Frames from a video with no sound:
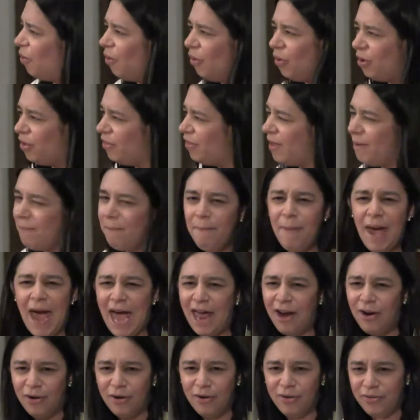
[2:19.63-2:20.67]
all that
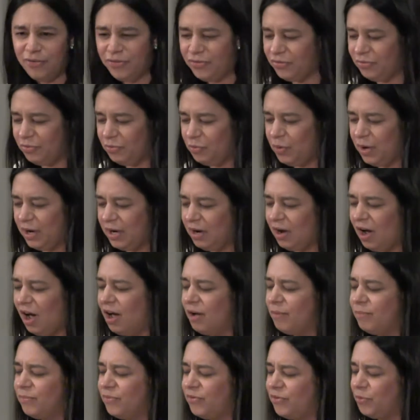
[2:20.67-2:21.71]
matters when
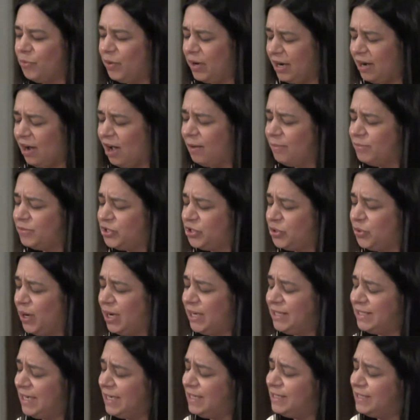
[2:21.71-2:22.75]
comes, when it comes to
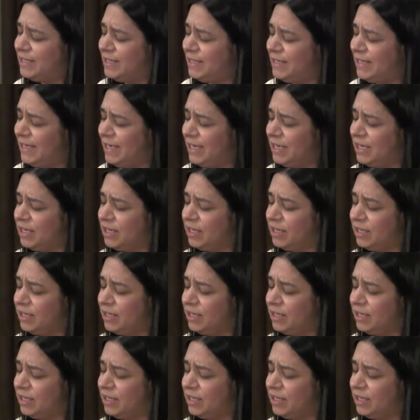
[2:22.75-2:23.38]
identity.